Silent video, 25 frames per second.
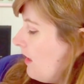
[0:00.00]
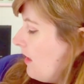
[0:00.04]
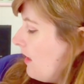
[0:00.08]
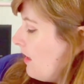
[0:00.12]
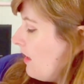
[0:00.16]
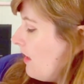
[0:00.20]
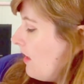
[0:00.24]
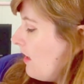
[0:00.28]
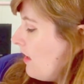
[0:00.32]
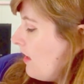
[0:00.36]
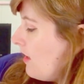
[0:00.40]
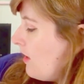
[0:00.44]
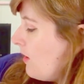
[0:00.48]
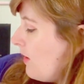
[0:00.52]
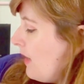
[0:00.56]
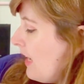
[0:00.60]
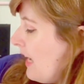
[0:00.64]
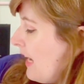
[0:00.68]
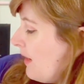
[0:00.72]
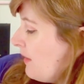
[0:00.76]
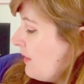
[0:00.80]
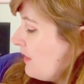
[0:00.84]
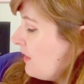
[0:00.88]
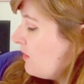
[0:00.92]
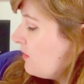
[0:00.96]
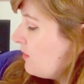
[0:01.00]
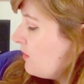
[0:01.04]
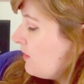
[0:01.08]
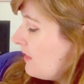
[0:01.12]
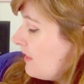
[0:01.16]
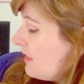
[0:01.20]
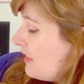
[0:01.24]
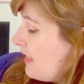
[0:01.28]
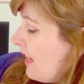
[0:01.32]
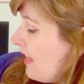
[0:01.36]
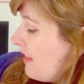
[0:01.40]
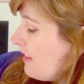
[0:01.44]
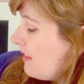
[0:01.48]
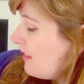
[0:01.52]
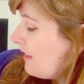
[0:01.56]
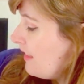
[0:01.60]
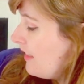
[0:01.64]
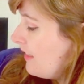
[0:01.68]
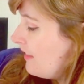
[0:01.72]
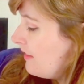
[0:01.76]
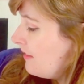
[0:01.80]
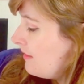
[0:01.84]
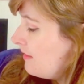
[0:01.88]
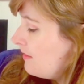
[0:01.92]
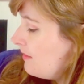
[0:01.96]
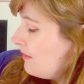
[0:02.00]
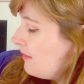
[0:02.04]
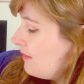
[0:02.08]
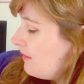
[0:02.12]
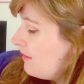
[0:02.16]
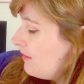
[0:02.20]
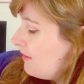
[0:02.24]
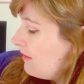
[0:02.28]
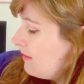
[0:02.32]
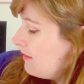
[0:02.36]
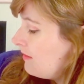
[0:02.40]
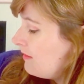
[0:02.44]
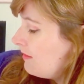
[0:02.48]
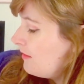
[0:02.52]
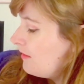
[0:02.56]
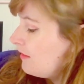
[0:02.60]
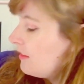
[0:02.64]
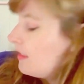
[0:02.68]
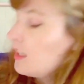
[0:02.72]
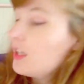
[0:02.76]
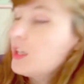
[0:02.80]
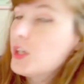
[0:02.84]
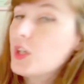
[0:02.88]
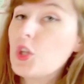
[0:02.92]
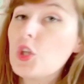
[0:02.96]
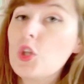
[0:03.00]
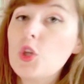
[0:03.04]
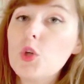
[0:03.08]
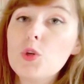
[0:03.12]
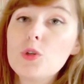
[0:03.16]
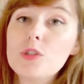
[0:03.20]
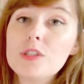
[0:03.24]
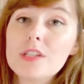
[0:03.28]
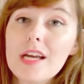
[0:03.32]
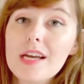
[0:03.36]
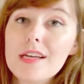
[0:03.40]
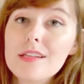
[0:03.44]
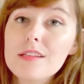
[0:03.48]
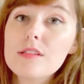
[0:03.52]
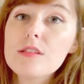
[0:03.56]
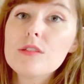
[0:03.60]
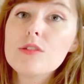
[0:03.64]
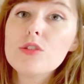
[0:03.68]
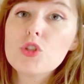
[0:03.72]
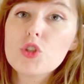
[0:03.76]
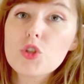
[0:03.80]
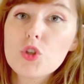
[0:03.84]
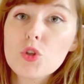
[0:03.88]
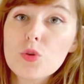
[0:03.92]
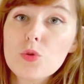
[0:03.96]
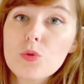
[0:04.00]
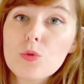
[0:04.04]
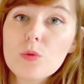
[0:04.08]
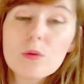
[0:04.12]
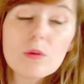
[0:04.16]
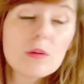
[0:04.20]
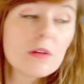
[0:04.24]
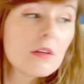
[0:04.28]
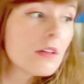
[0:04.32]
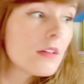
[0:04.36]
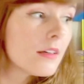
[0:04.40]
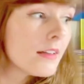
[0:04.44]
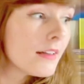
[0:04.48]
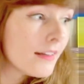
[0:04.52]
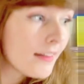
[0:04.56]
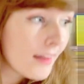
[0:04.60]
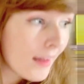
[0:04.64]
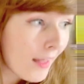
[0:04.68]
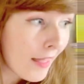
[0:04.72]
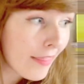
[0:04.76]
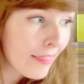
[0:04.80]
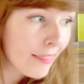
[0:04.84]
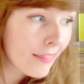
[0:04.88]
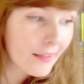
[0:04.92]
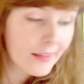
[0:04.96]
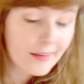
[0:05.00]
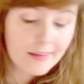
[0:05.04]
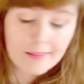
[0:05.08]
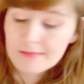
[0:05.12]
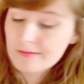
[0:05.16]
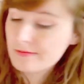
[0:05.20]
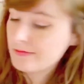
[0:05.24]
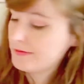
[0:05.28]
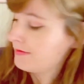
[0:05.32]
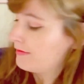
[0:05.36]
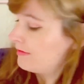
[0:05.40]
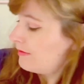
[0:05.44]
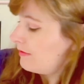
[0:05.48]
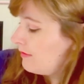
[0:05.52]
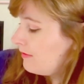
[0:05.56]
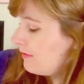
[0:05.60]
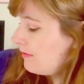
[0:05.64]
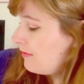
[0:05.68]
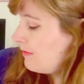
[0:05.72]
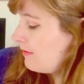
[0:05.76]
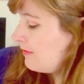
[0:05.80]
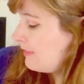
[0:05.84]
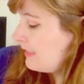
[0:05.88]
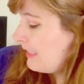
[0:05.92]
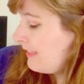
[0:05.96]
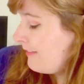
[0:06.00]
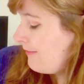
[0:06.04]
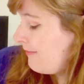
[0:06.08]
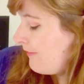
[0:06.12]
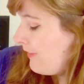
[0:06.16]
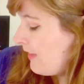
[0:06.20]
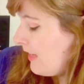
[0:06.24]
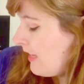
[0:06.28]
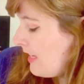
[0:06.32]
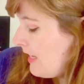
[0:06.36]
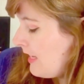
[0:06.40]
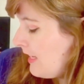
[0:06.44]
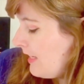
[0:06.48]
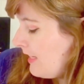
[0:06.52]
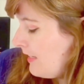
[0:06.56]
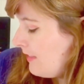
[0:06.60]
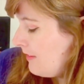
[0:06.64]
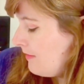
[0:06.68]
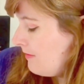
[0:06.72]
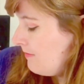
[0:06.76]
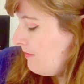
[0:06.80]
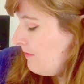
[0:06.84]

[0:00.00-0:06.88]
Oh, how do you do the nothing? You just do nothing. Fine.